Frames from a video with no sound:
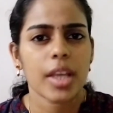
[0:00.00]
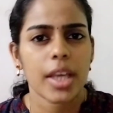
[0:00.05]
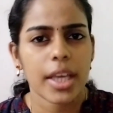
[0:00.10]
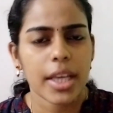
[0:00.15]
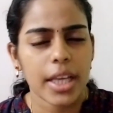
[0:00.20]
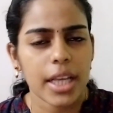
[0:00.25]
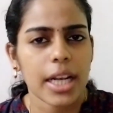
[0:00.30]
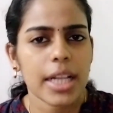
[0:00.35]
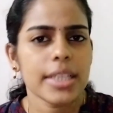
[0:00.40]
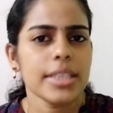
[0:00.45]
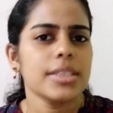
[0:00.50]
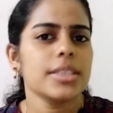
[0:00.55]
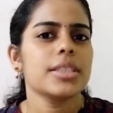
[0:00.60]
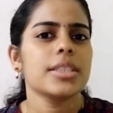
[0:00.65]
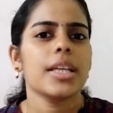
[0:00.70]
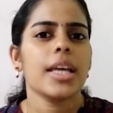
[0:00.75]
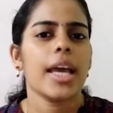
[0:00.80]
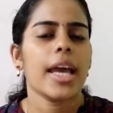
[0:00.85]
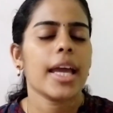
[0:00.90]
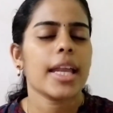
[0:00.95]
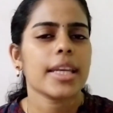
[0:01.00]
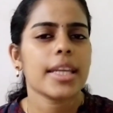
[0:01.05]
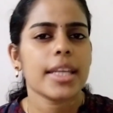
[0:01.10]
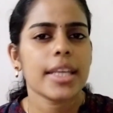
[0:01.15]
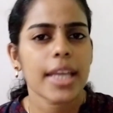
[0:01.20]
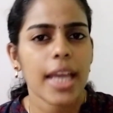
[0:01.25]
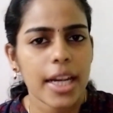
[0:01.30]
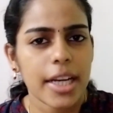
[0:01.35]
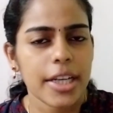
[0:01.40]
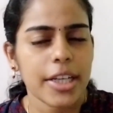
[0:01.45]
England,
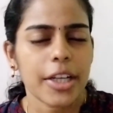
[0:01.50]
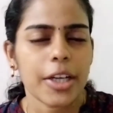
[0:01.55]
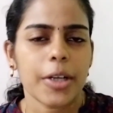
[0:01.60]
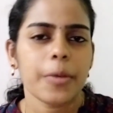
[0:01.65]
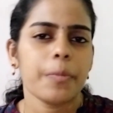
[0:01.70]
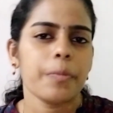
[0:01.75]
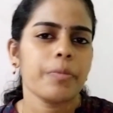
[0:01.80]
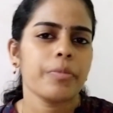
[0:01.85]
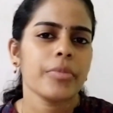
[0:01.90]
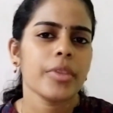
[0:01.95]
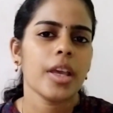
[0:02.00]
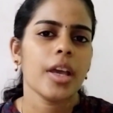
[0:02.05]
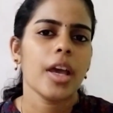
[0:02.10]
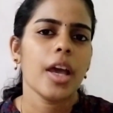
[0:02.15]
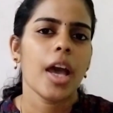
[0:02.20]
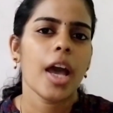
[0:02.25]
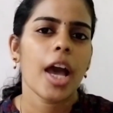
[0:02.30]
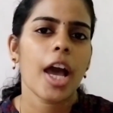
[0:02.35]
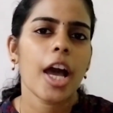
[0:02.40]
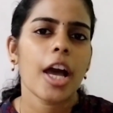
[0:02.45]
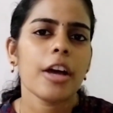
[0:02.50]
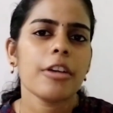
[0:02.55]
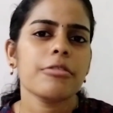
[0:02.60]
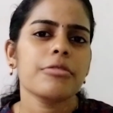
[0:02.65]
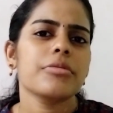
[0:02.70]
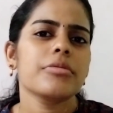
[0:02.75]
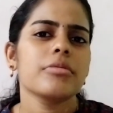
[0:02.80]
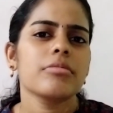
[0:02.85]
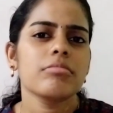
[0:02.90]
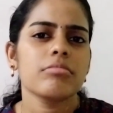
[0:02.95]
and Canada have